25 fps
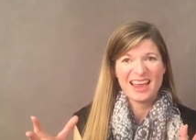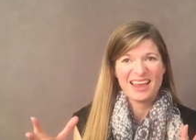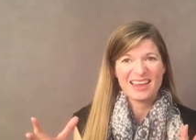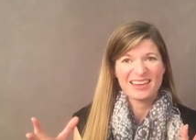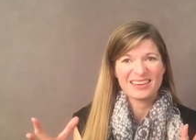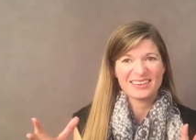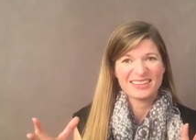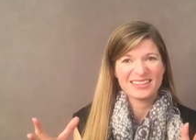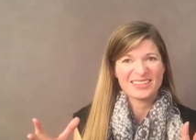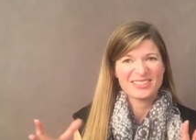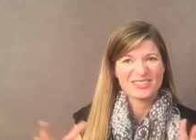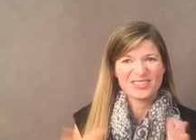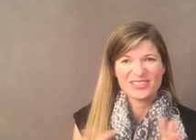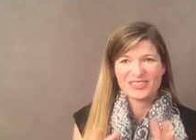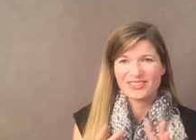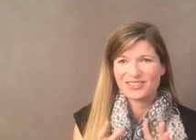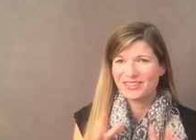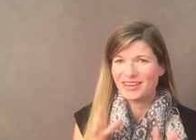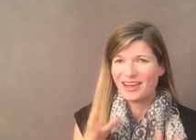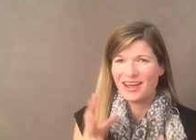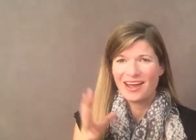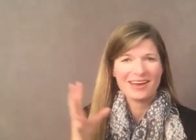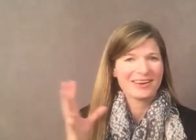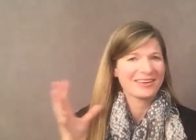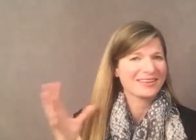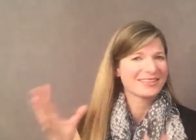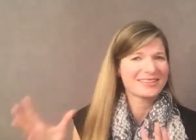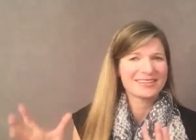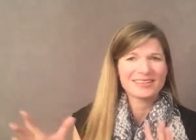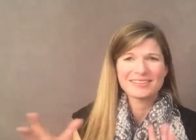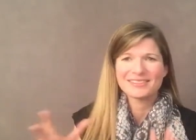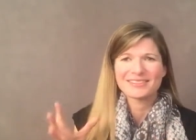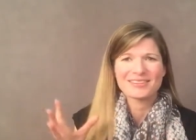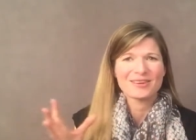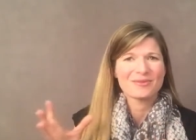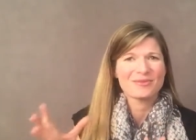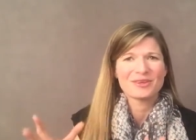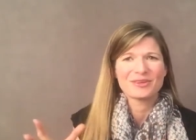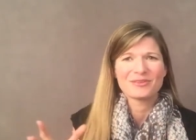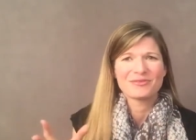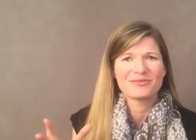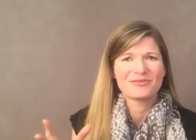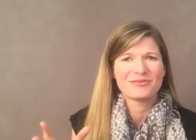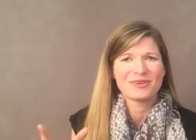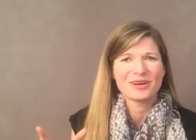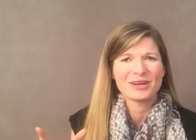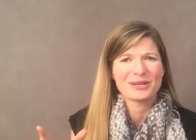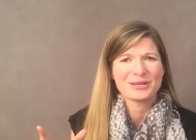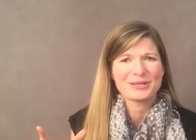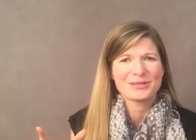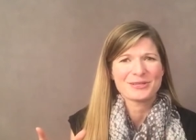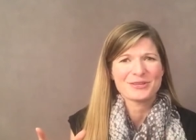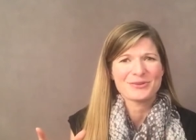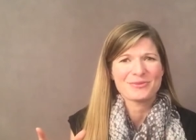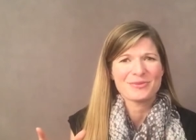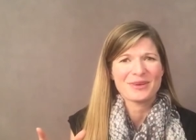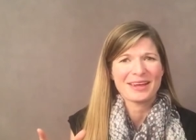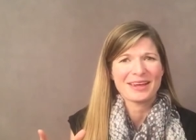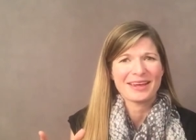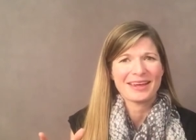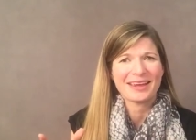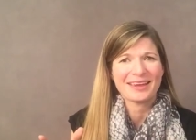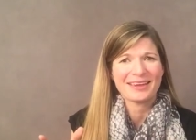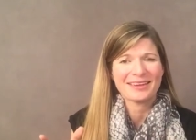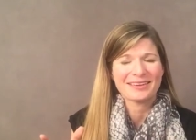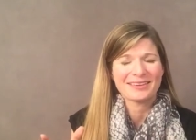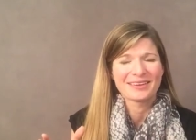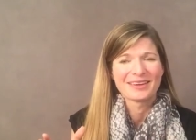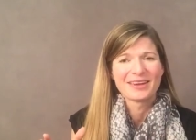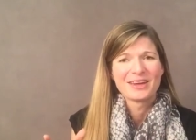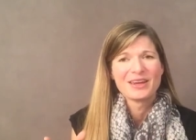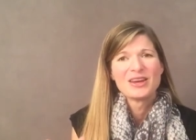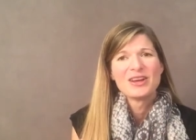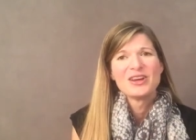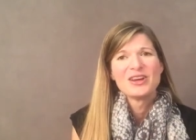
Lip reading: and it just kind of does something funny to my head.